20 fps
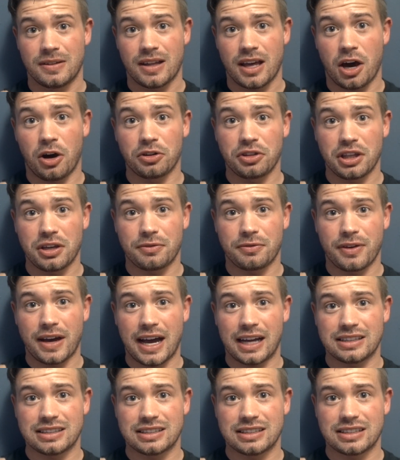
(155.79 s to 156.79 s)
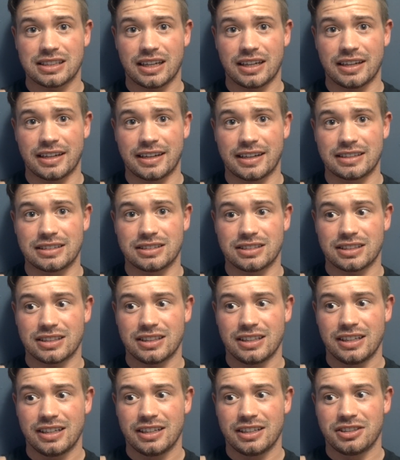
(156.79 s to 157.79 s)
healthy fats, and
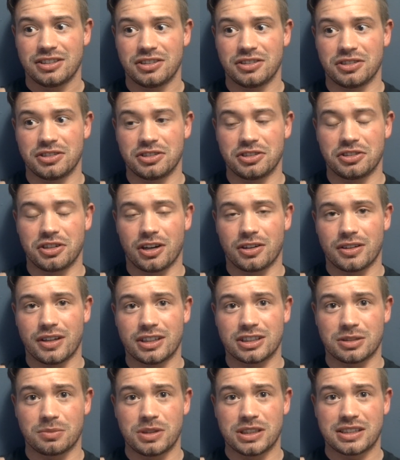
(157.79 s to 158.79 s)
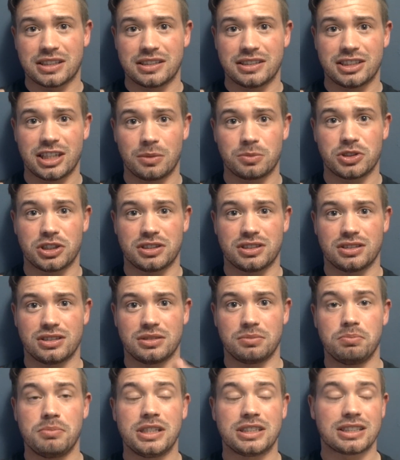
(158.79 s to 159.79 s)
there's a
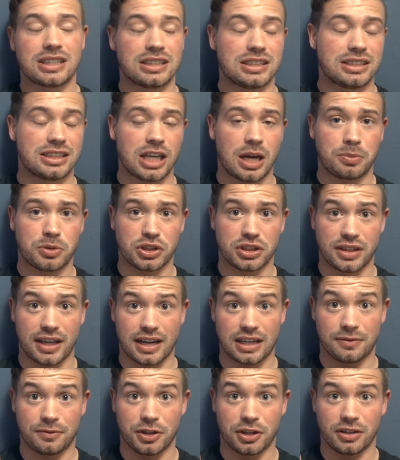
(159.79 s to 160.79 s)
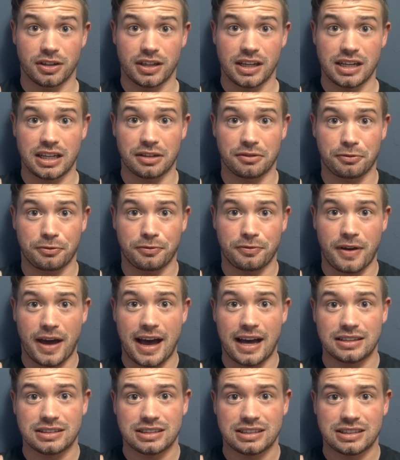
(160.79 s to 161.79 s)
misconception that if you're eating
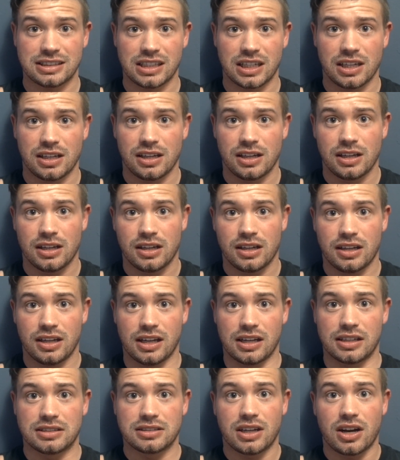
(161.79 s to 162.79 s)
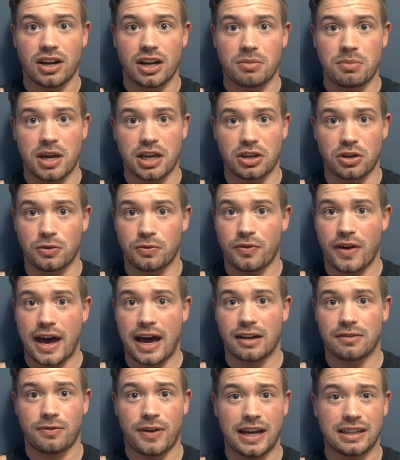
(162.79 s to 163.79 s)
fats, it's going to make you
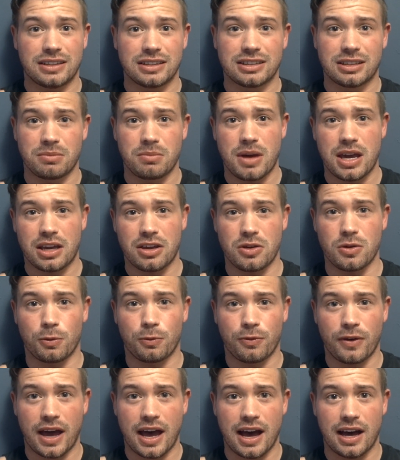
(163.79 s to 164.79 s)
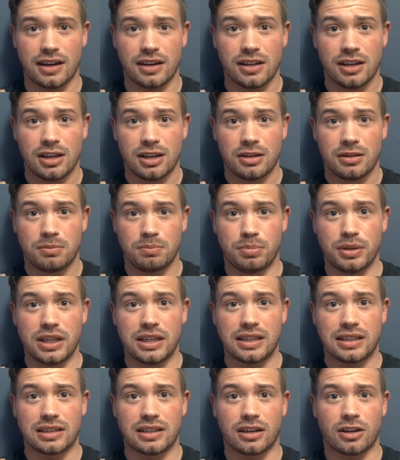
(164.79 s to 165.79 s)
fat. Fat doesn't make you fat.
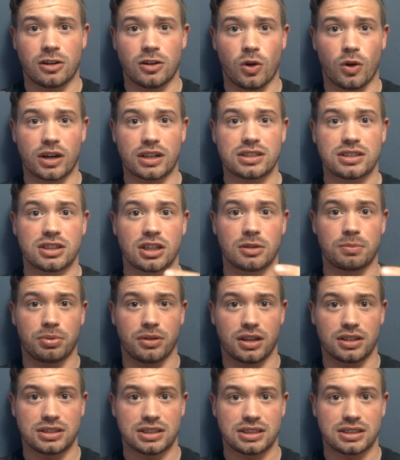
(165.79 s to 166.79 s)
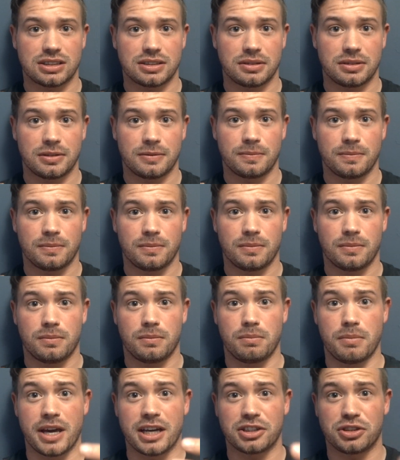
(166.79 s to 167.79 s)
Being in a caloric surplus
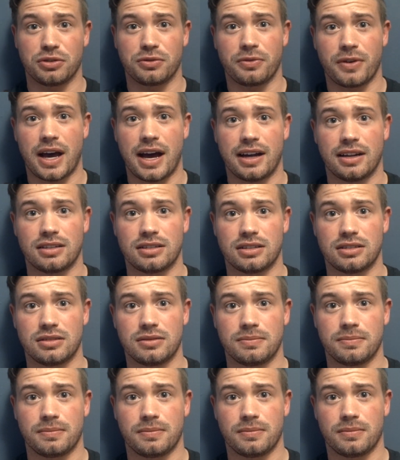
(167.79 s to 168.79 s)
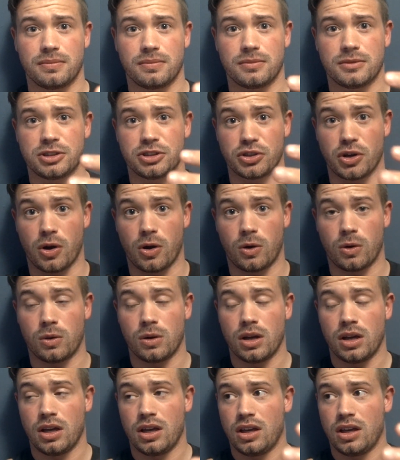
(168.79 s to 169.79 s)
makes you fat. So